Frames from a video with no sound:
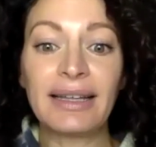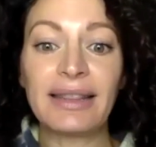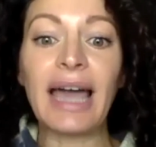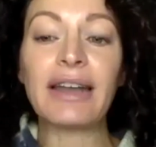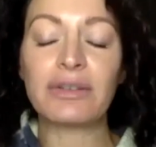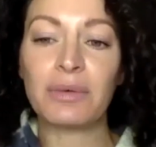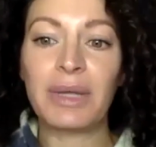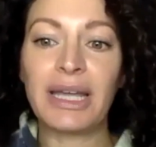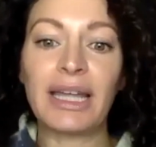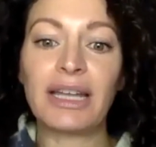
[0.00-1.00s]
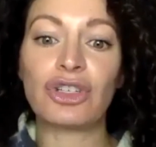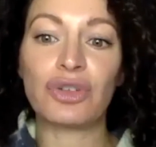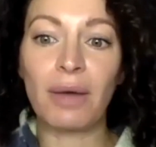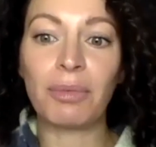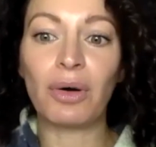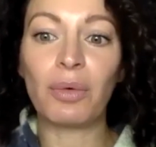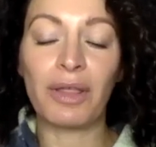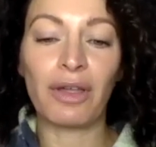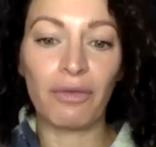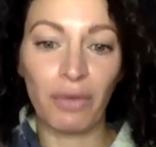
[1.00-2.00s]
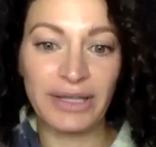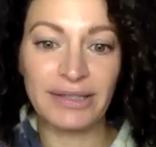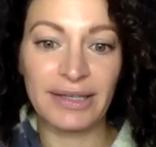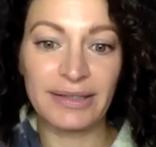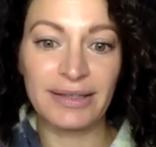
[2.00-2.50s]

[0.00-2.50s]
that is when we get into trouble with our voices,